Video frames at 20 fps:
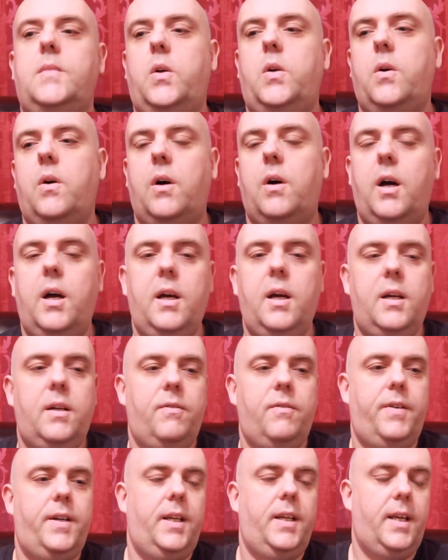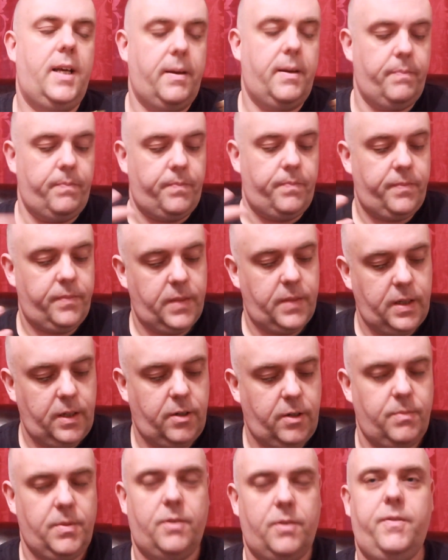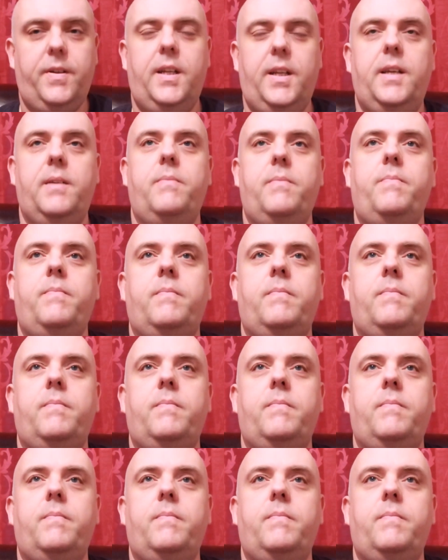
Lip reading: Oh, very comes off very